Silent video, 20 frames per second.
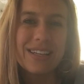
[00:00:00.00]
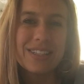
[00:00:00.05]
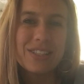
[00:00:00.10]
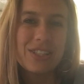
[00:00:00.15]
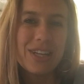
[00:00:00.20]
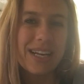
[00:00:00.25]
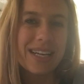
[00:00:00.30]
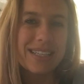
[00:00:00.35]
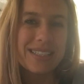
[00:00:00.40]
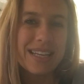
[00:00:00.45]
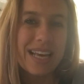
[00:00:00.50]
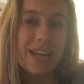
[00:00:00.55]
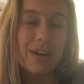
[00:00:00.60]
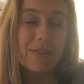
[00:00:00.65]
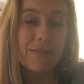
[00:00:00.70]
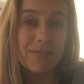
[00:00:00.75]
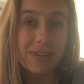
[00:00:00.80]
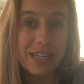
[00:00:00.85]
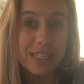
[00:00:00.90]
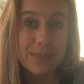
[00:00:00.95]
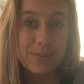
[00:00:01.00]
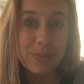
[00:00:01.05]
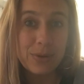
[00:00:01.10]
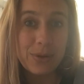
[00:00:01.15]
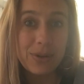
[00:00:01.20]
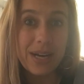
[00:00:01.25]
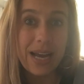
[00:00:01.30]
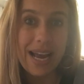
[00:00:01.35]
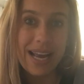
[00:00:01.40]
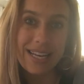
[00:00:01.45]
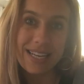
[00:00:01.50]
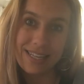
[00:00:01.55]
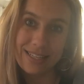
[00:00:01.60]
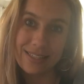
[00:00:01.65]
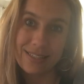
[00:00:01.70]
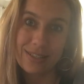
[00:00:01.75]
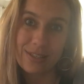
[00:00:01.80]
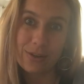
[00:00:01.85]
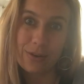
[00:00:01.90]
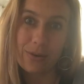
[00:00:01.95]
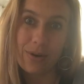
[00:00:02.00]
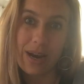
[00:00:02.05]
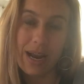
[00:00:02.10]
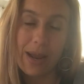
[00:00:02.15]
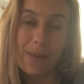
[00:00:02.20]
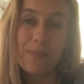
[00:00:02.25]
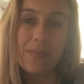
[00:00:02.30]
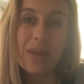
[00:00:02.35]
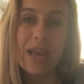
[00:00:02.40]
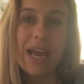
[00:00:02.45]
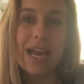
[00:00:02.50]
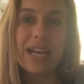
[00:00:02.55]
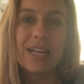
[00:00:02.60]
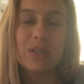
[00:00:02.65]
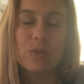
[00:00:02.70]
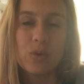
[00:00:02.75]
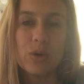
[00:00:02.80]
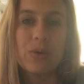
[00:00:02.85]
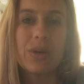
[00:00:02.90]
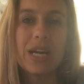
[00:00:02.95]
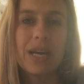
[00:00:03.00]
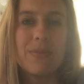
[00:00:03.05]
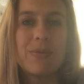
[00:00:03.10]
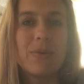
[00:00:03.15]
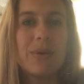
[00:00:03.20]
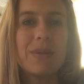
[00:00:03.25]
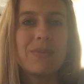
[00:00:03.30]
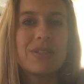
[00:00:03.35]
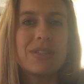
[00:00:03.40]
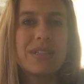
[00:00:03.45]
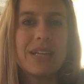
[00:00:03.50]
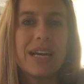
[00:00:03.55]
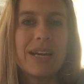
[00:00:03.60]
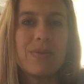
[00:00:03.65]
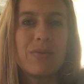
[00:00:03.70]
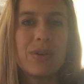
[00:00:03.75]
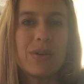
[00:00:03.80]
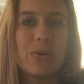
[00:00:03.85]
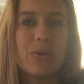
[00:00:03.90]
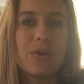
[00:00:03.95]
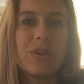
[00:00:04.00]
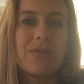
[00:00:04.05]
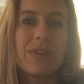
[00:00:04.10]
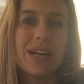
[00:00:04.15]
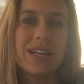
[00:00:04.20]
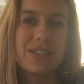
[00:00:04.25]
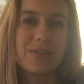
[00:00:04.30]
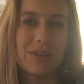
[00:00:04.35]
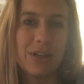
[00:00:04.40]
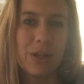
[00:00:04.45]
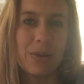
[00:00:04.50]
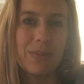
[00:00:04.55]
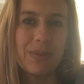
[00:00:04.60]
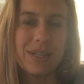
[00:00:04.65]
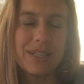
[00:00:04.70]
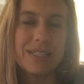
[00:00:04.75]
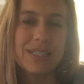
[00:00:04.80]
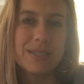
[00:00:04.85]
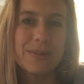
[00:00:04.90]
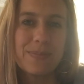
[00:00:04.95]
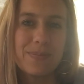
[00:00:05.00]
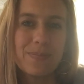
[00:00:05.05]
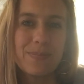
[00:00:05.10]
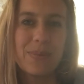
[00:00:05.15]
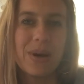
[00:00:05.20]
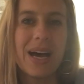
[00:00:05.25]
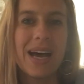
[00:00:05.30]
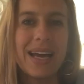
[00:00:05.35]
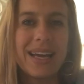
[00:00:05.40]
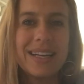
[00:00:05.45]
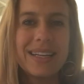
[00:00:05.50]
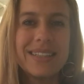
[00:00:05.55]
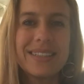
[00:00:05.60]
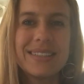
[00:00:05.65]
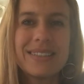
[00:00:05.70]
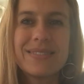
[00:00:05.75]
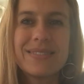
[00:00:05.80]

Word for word: Check us out on Facebook and Instagram, and we'll keep you up to date with all of our developments. Bye.